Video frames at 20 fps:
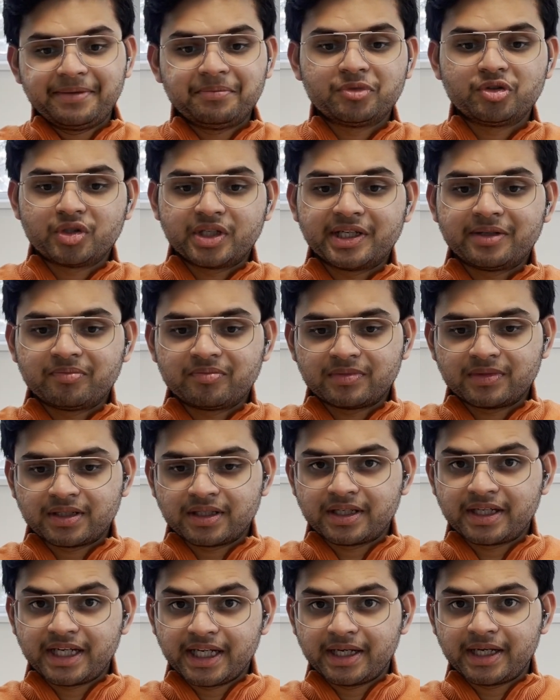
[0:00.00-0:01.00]
to 10
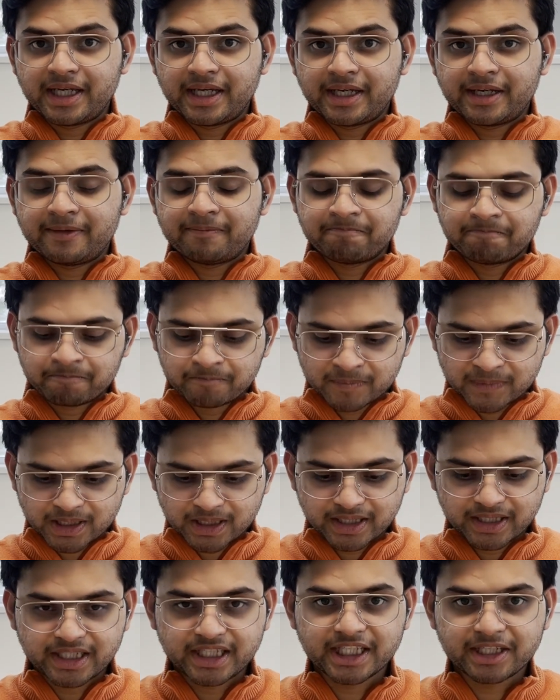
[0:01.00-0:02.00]
a.m.
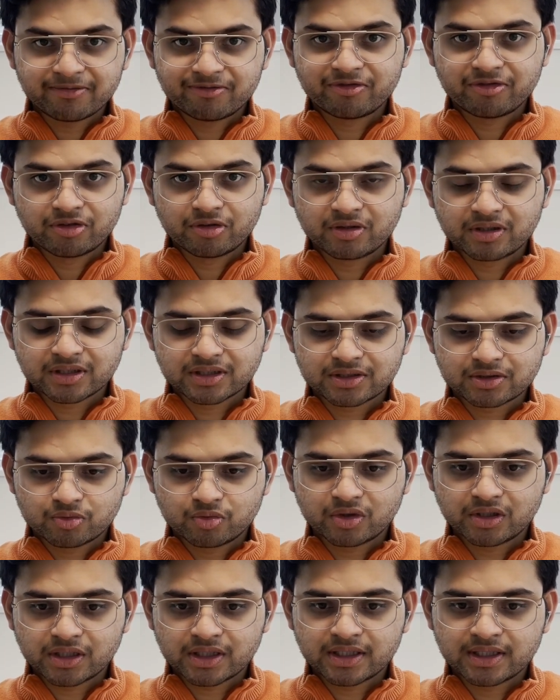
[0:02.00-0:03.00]
deep focused
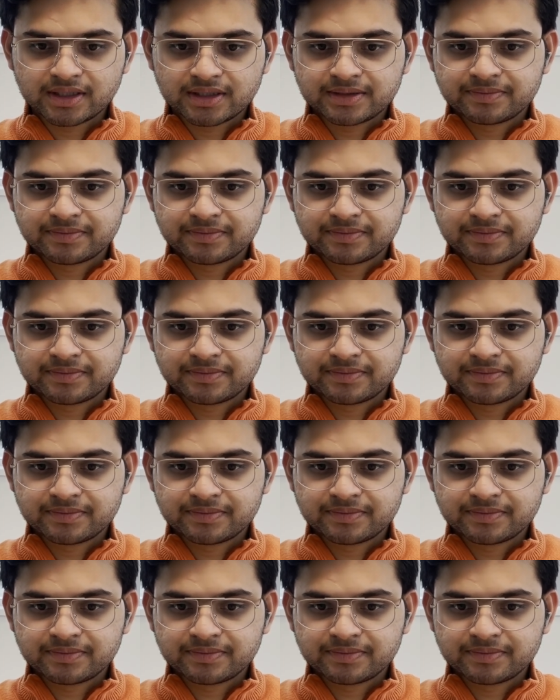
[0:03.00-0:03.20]
work,